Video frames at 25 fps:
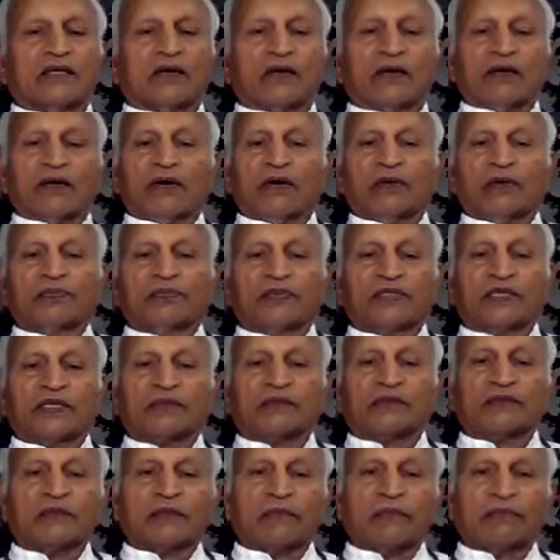
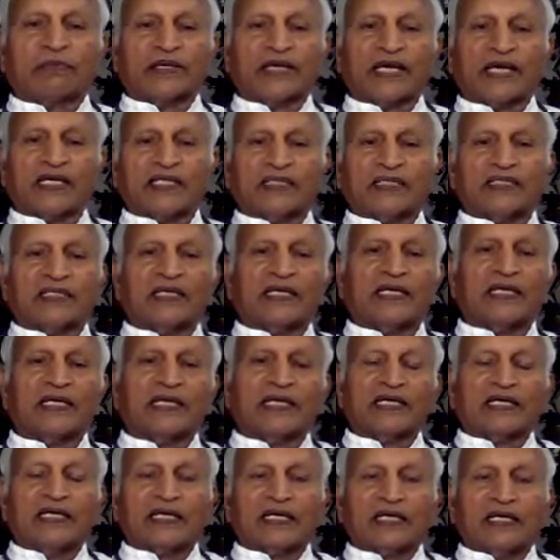observe the breath
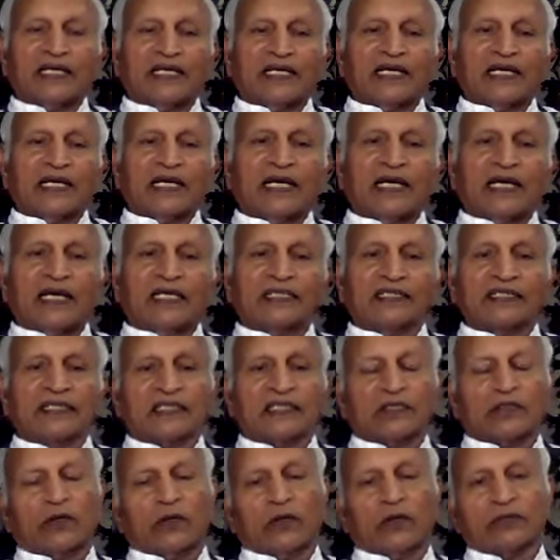as it
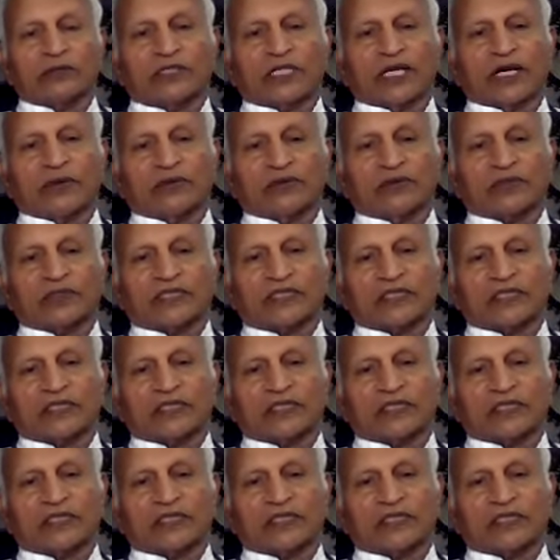goes out.